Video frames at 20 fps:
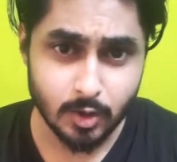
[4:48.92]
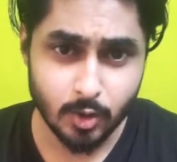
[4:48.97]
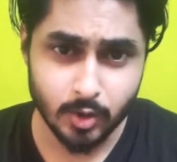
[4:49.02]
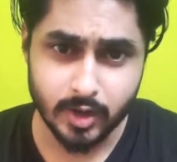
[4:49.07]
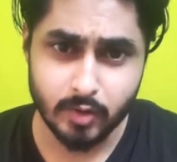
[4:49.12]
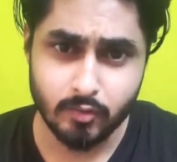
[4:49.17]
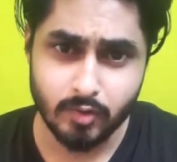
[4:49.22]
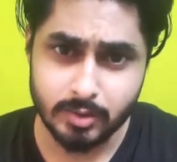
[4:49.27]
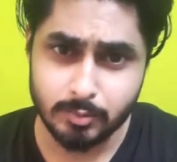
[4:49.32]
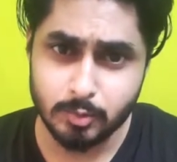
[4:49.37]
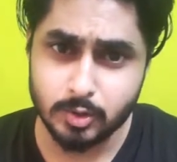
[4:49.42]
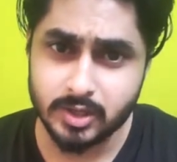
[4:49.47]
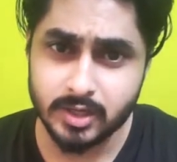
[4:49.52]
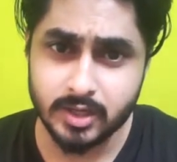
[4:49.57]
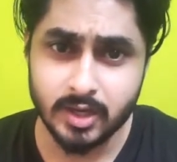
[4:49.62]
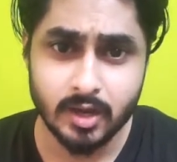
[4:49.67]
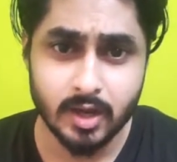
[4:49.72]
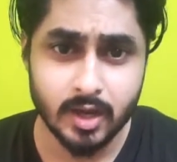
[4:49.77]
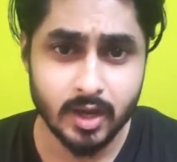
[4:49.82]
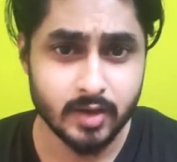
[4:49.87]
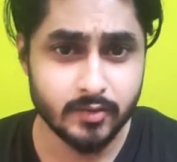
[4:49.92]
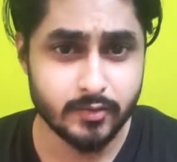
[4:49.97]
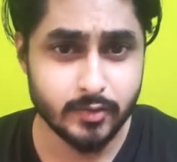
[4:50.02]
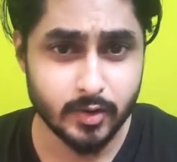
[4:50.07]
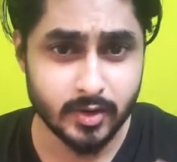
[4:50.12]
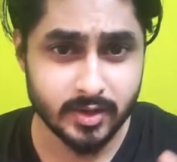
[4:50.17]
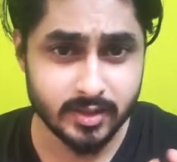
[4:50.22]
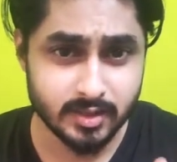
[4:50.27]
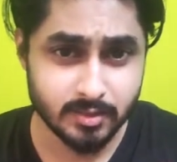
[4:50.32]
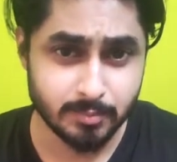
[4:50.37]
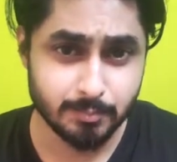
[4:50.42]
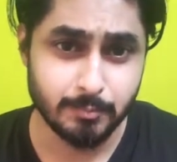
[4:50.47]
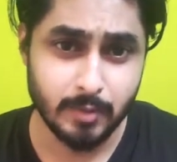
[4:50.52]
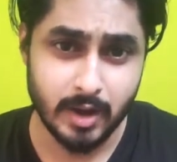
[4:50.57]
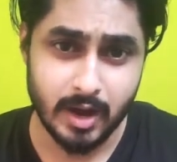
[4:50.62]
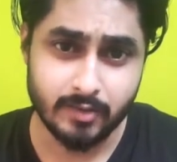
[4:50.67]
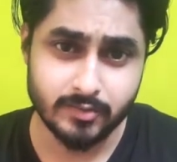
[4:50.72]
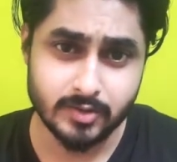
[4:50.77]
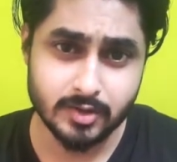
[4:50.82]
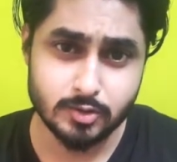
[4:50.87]
Okay, one more thing, if you're in the
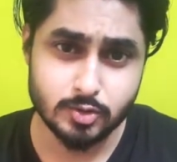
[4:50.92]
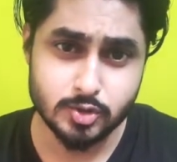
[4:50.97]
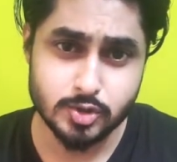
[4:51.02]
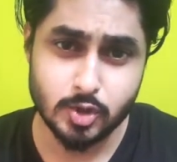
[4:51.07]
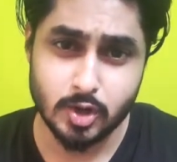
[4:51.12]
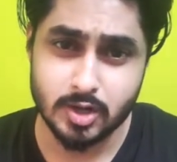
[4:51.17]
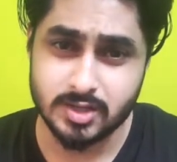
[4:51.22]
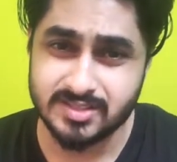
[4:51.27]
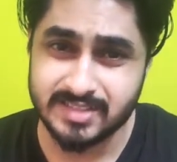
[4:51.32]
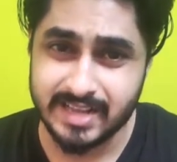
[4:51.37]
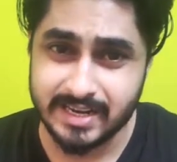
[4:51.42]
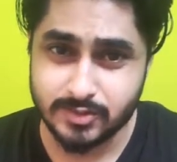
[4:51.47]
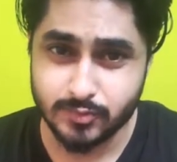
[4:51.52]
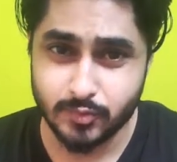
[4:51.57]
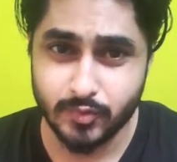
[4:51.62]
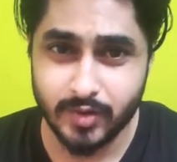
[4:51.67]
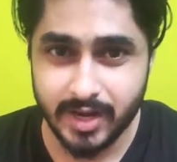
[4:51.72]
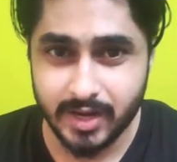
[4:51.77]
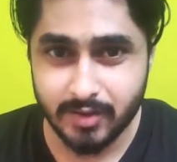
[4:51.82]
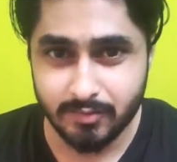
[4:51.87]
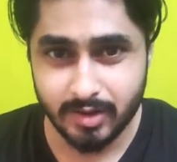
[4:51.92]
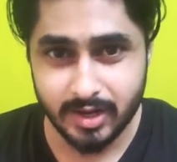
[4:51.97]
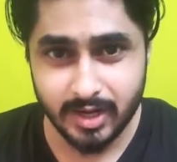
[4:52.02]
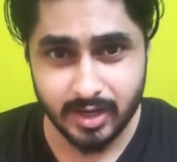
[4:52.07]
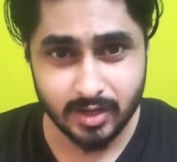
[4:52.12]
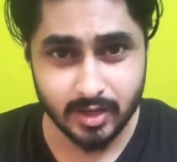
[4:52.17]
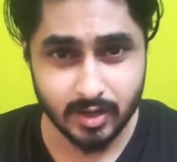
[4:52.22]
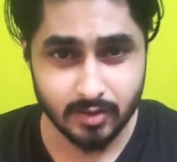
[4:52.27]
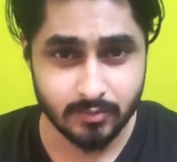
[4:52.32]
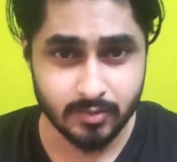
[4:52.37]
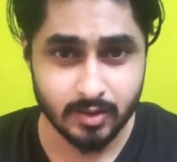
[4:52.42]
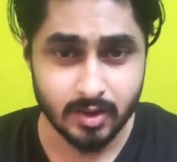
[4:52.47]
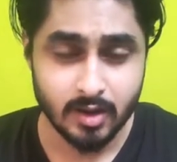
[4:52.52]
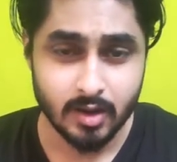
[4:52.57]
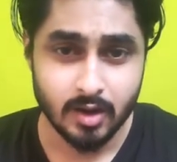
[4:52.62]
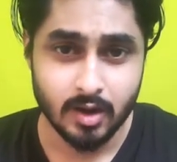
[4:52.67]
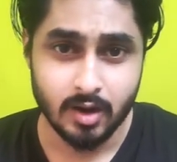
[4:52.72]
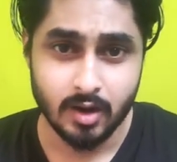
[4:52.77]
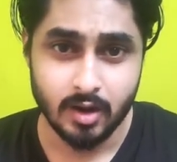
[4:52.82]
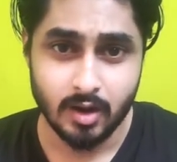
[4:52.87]
afternoon slots, that's very, very tough.
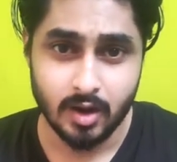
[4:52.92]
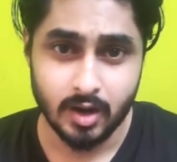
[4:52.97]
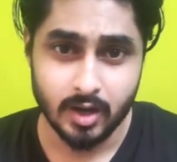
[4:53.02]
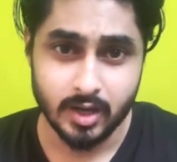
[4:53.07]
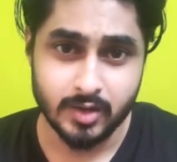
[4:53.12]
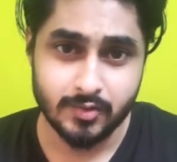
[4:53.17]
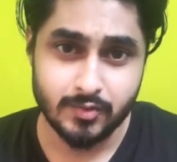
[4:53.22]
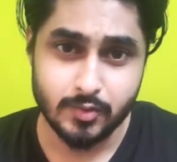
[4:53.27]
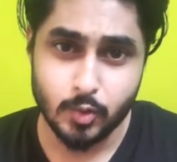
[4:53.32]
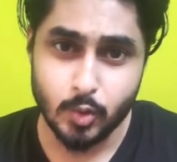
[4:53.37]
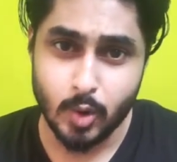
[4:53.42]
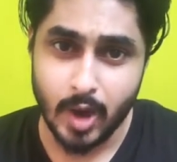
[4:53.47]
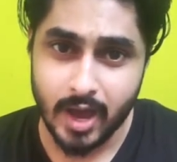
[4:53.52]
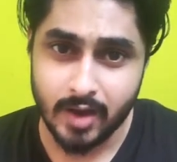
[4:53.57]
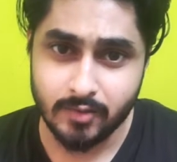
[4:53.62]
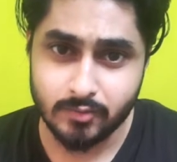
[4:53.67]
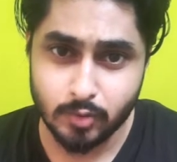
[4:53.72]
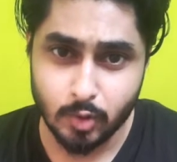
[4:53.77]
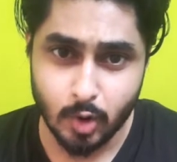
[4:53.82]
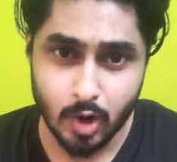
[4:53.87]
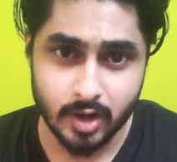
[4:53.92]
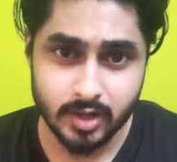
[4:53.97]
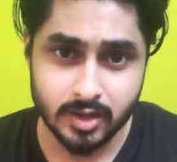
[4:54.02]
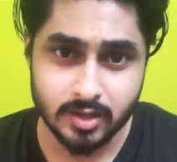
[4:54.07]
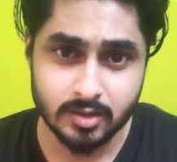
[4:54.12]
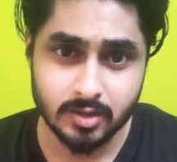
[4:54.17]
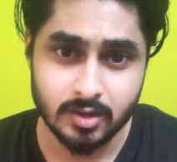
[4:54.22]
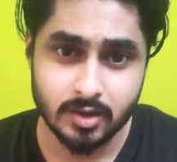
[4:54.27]
If you have a